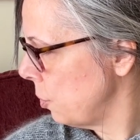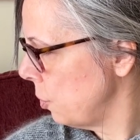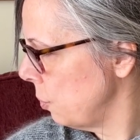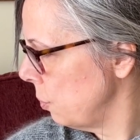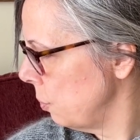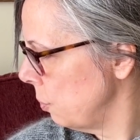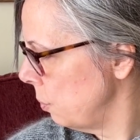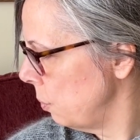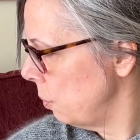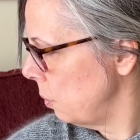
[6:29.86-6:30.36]

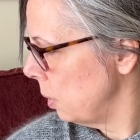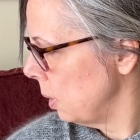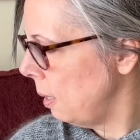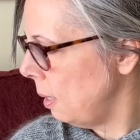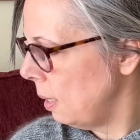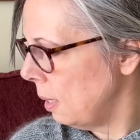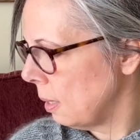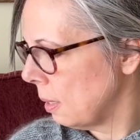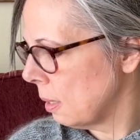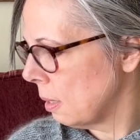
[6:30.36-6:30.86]
to
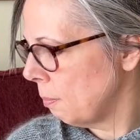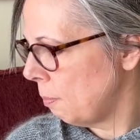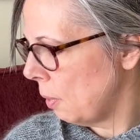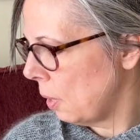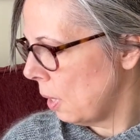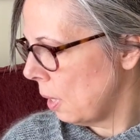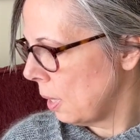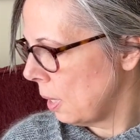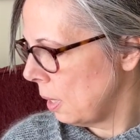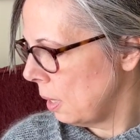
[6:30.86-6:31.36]
knit the
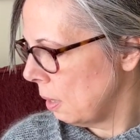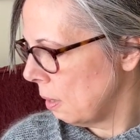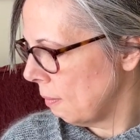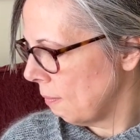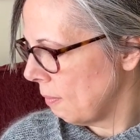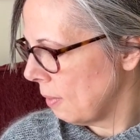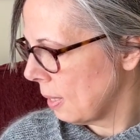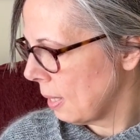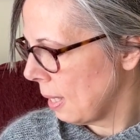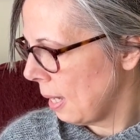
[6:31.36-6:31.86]
body of
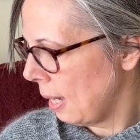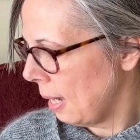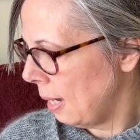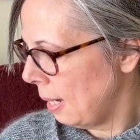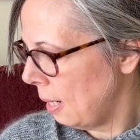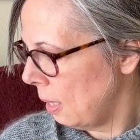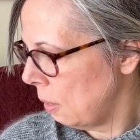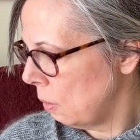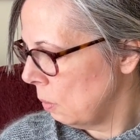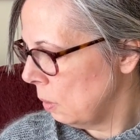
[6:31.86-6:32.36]
the
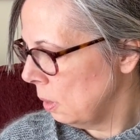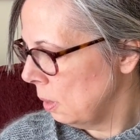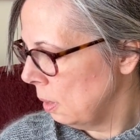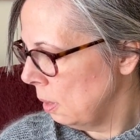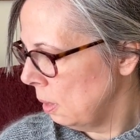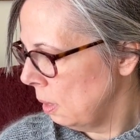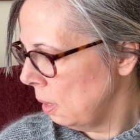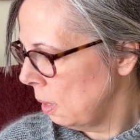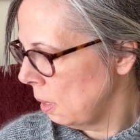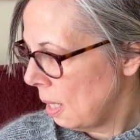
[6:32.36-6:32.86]

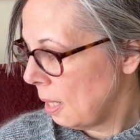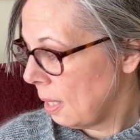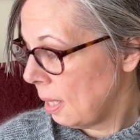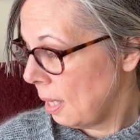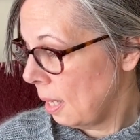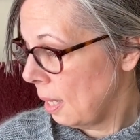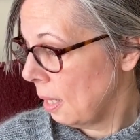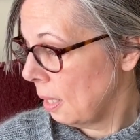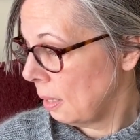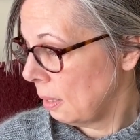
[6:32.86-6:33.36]
cowl.
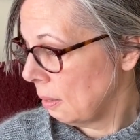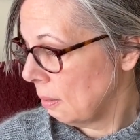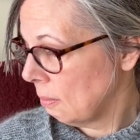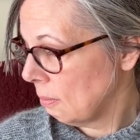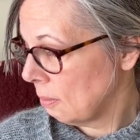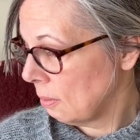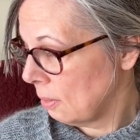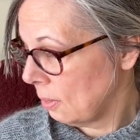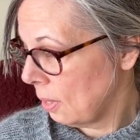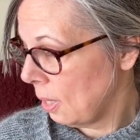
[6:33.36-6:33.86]
Again,
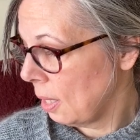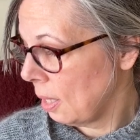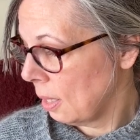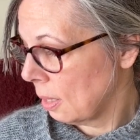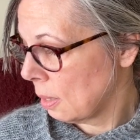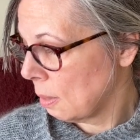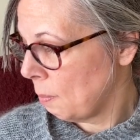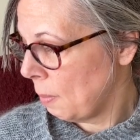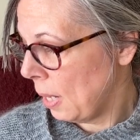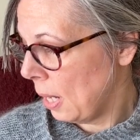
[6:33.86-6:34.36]
looking
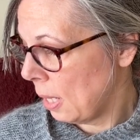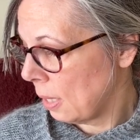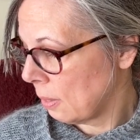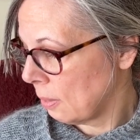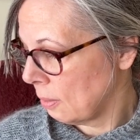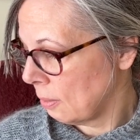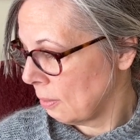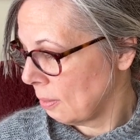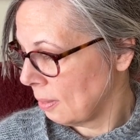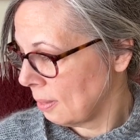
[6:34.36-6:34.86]
at the
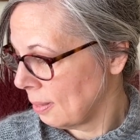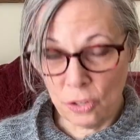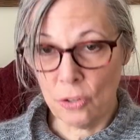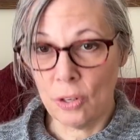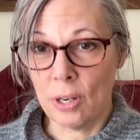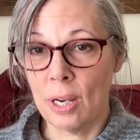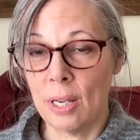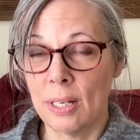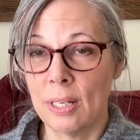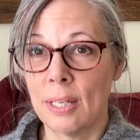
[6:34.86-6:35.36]
pattern, you're
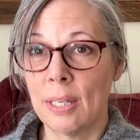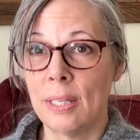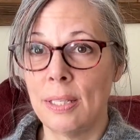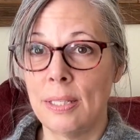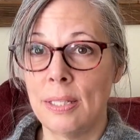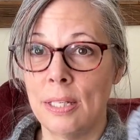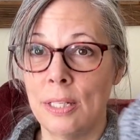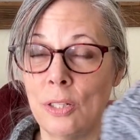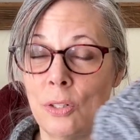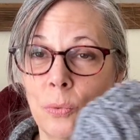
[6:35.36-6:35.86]
kind of
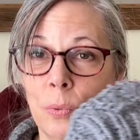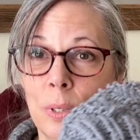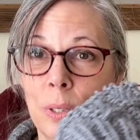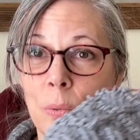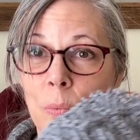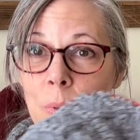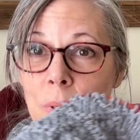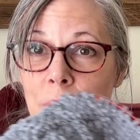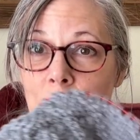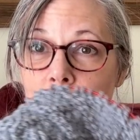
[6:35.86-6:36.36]

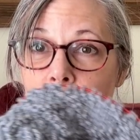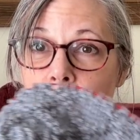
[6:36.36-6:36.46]
continuing with